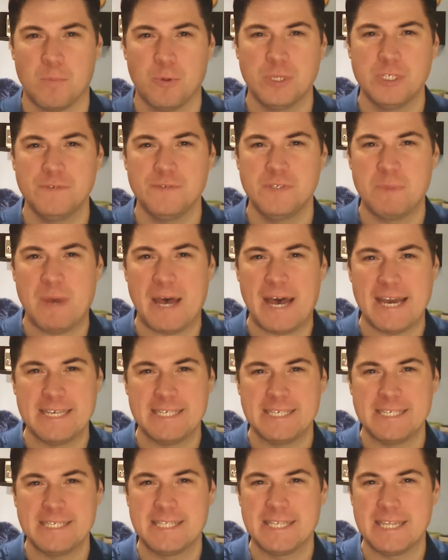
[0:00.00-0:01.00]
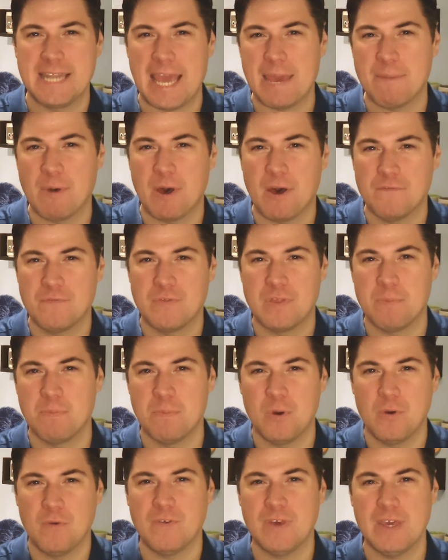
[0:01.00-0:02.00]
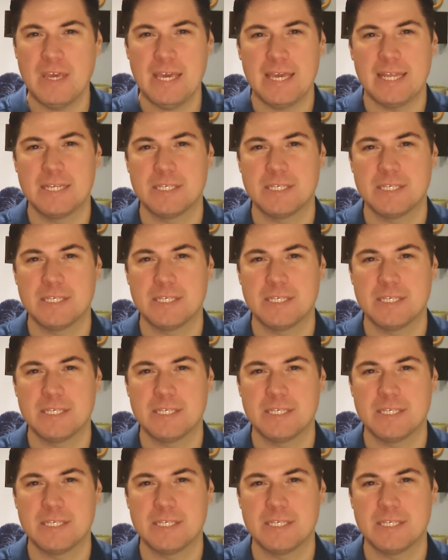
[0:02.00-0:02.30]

Bridge of Spies is the name of the movie.